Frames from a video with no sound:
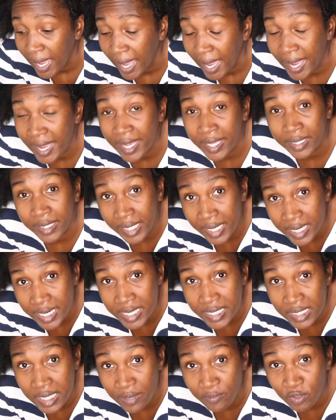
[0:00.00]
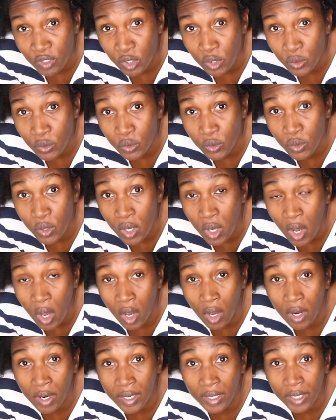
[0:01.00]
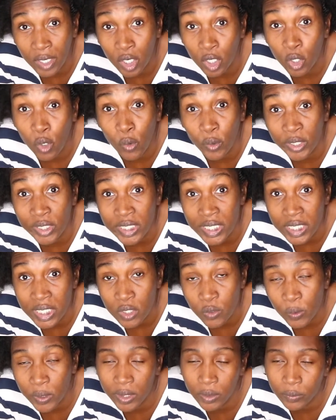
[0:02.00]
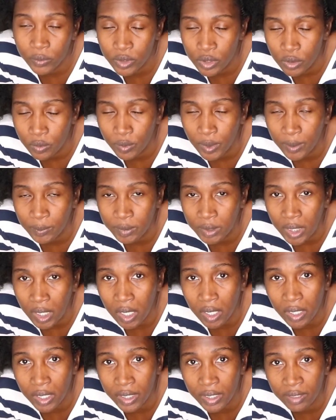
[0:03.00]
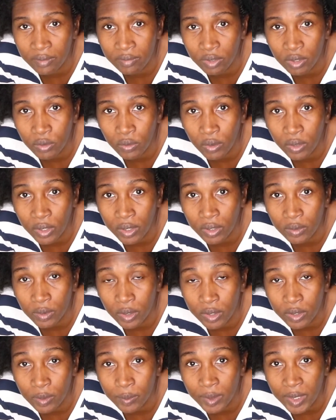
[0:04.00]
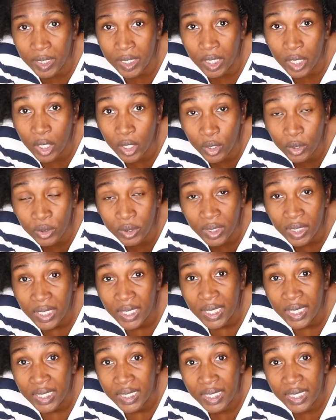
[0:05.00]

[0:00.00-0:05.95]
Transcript: And ladies, if you are on quarantine as well, which you probably are, if you are on the planet Earth,